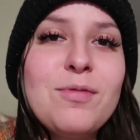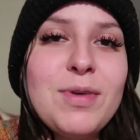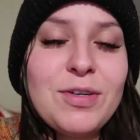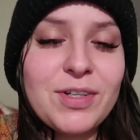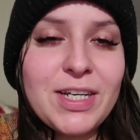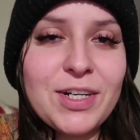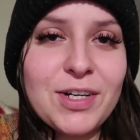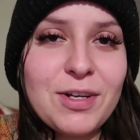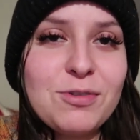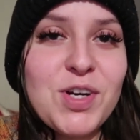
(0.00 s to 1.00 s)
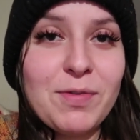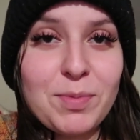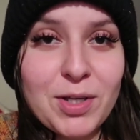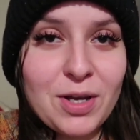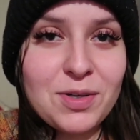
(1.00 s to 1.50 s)
Me and Ricky are gonna go drive
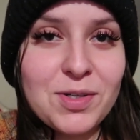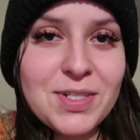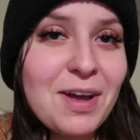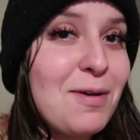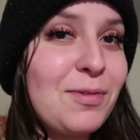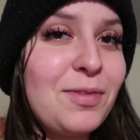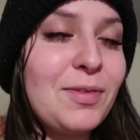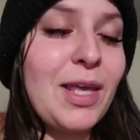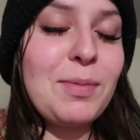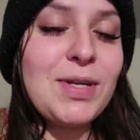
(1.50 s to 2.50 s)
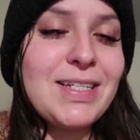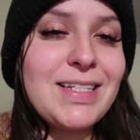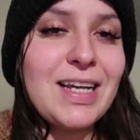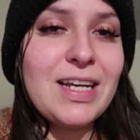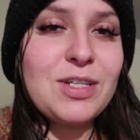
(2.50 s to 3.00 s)
up the coast on like P
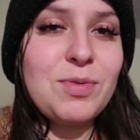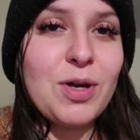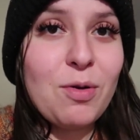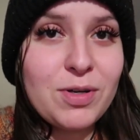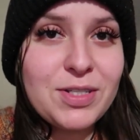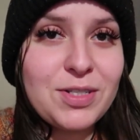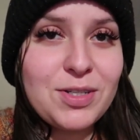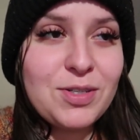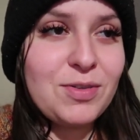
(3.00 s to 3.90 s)
C H. We always used to